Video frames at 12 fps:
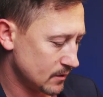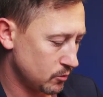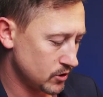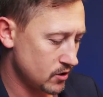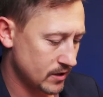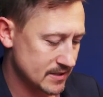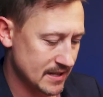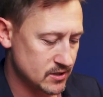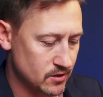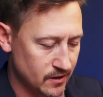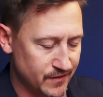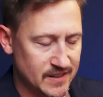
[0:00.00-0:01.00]
said, well, no, because that
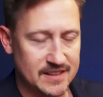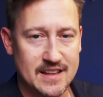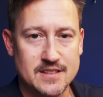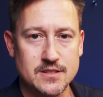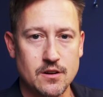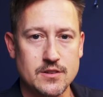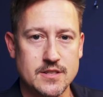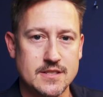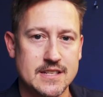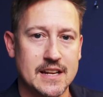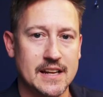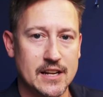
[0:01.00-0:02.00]
$250,000 is
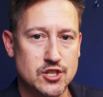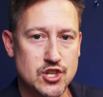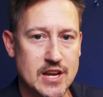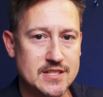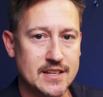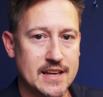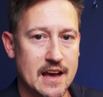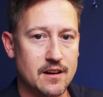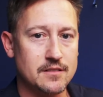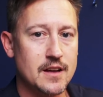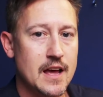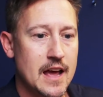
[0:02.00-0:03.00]
sitting in a Chase
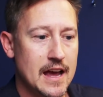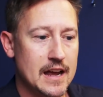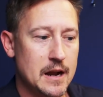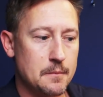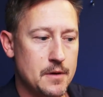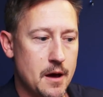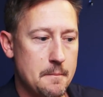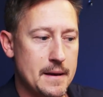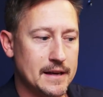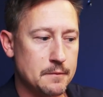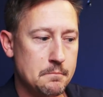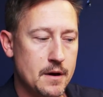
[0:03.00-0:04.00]
account and I'm not
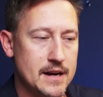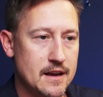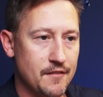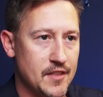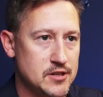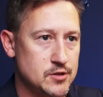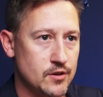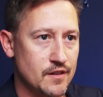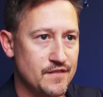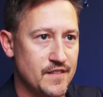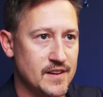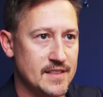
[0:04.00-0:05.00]
making money off that
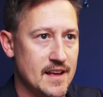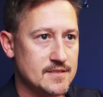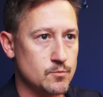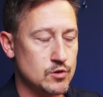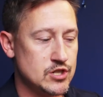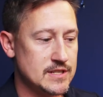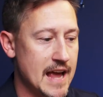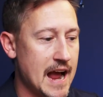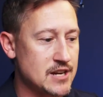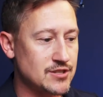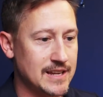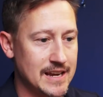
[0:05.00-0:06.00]
$250,000, which is
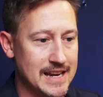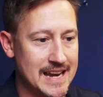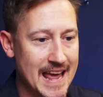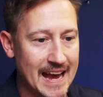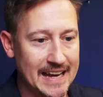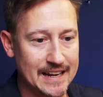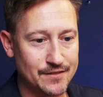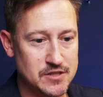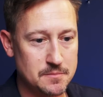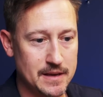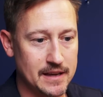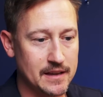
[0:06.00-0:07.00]
actually a negative
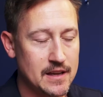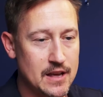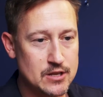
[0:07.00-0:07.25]
to me.